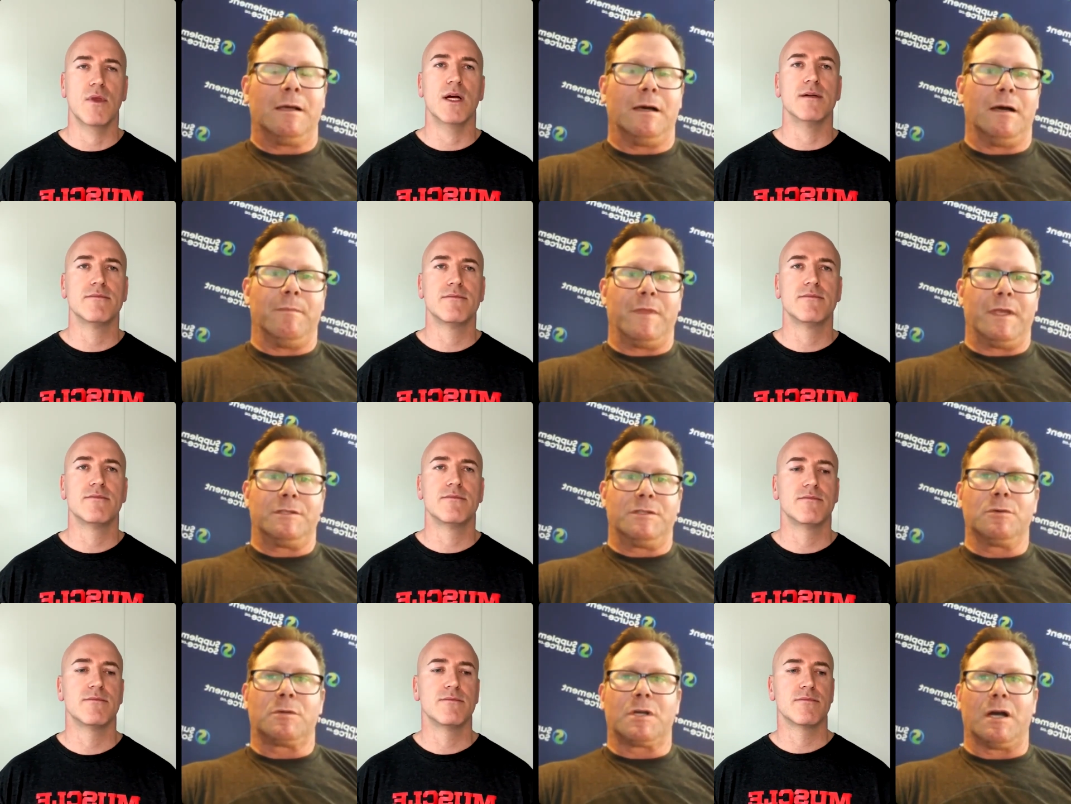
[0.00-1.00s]
Speaker 1: Um, they
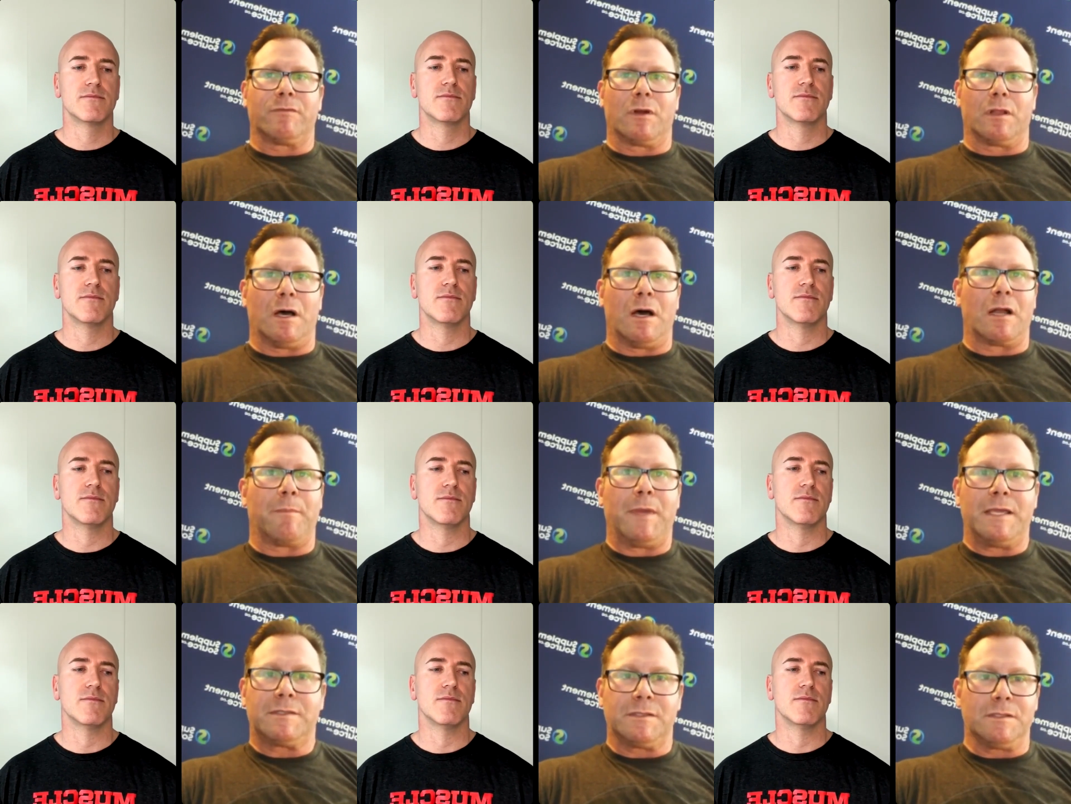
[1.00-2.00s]
do cover a lot of
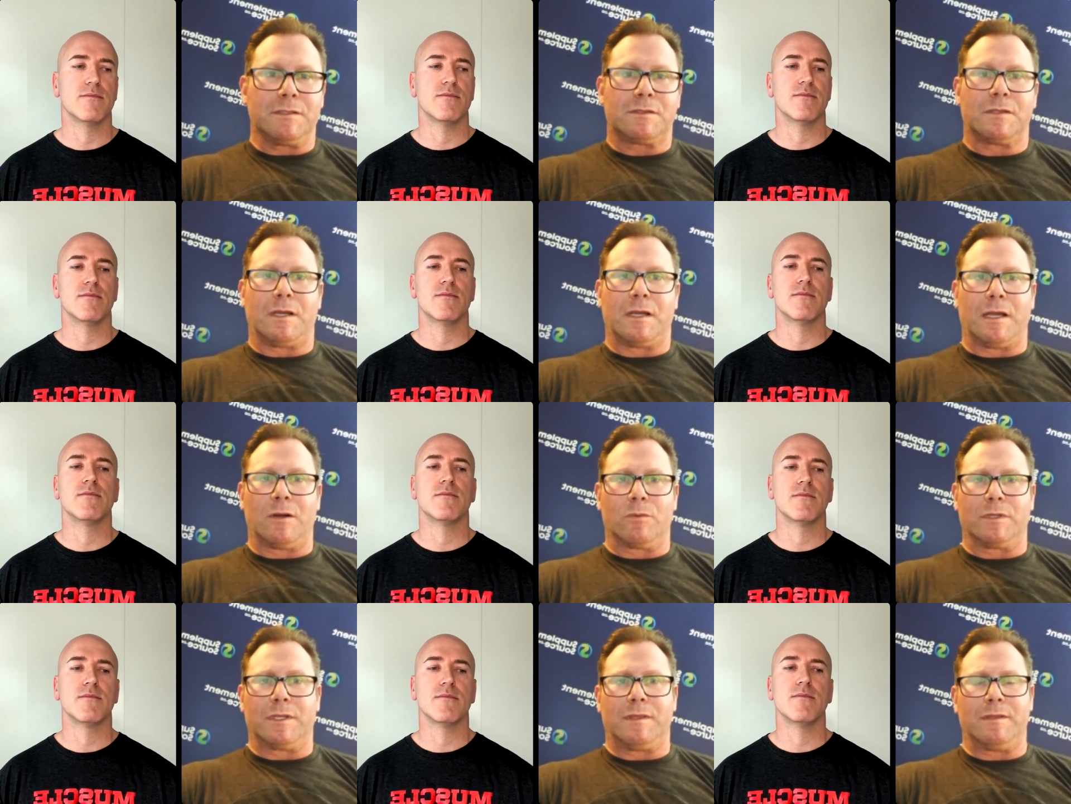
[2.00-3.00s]
bases. I don't
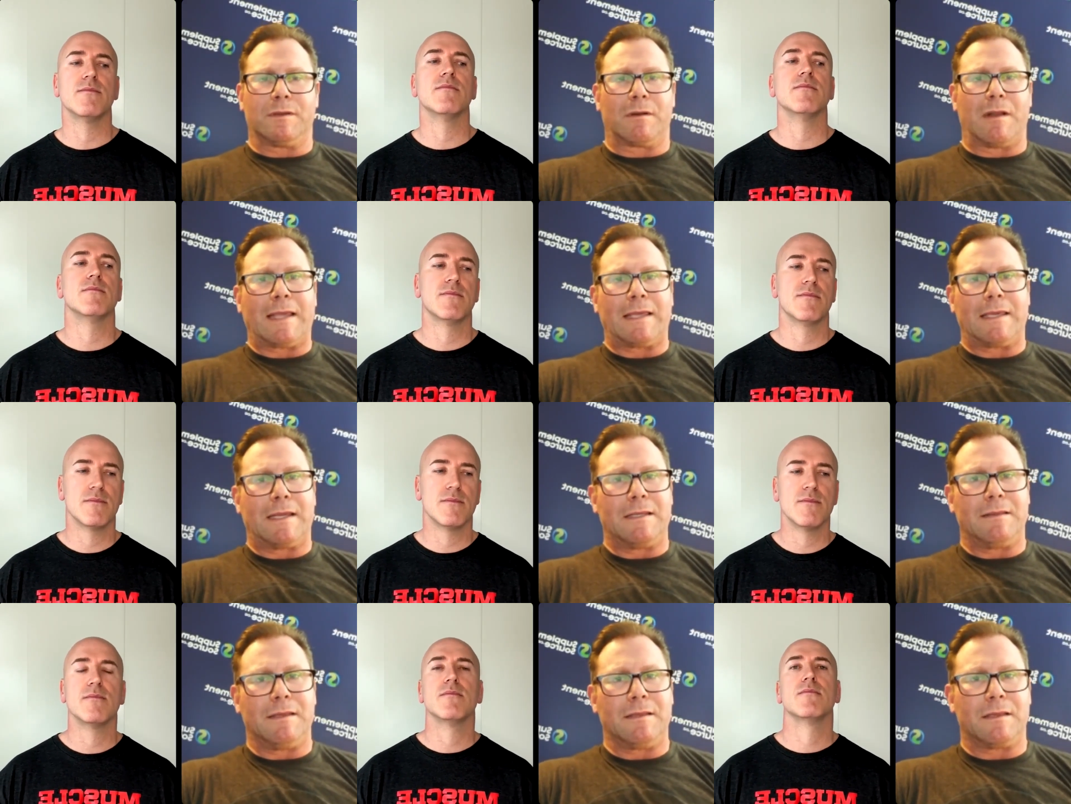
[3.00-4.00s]
really think they're lacking
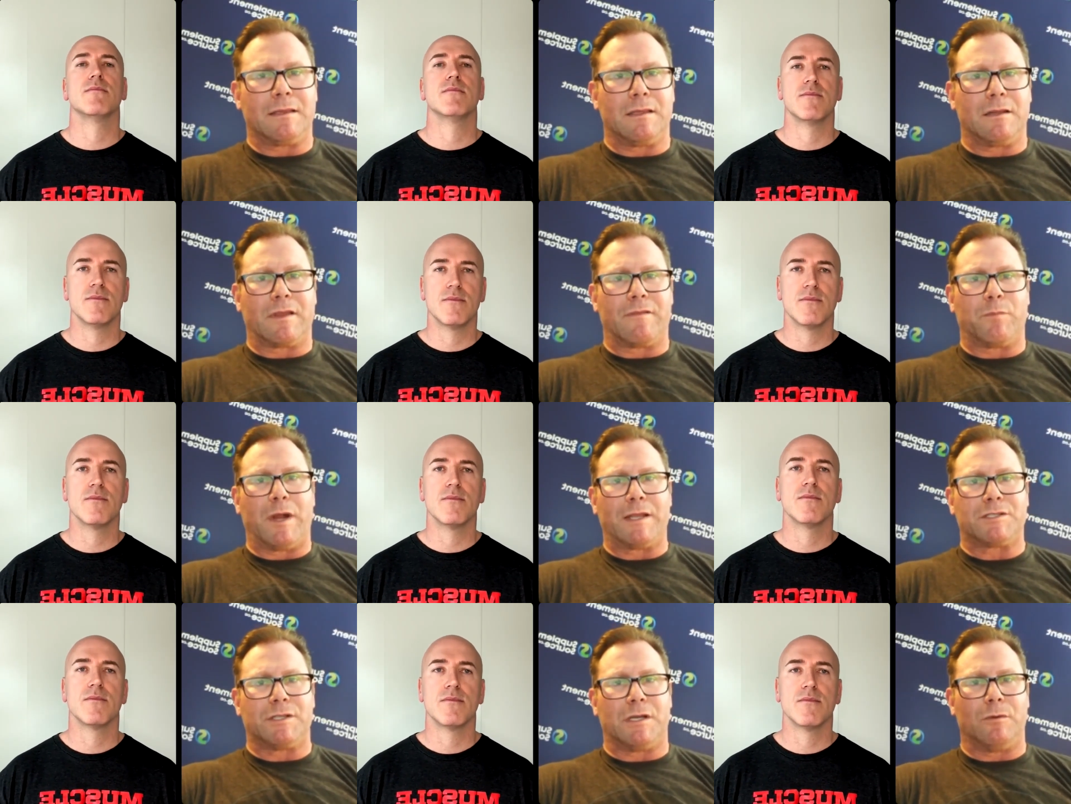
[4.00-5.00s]
anything. You know, they
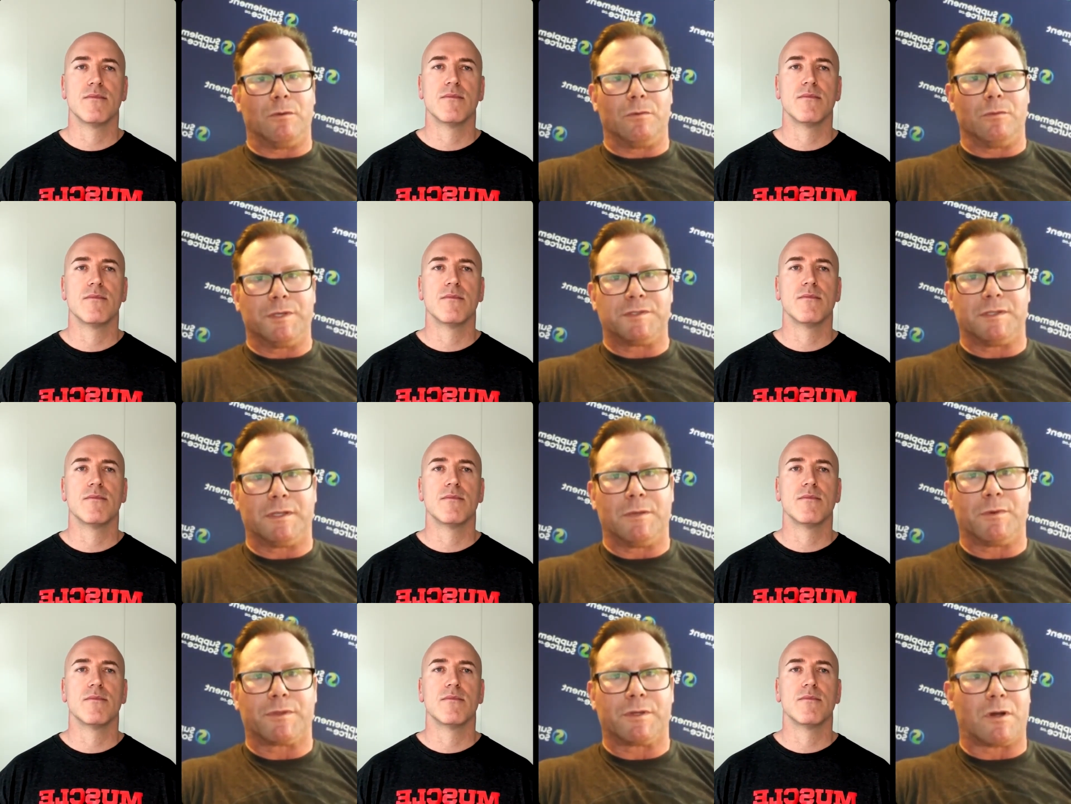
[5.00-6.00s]
branched out recently
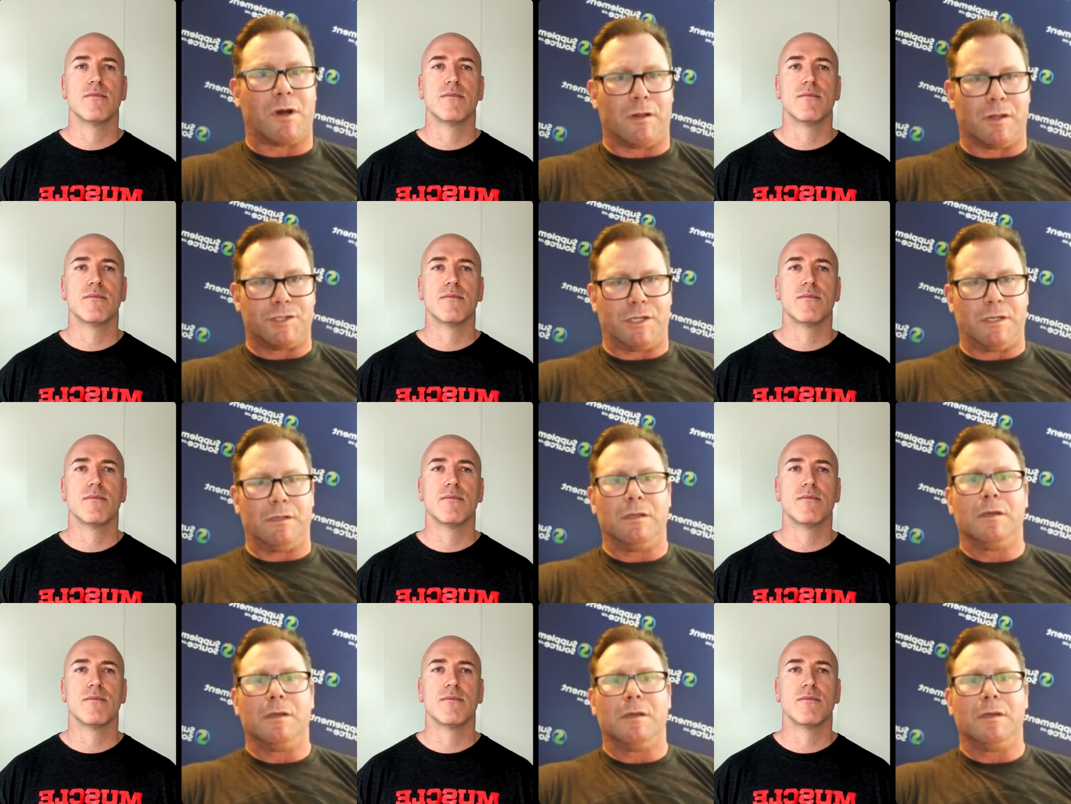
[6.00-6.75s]
with their collagen,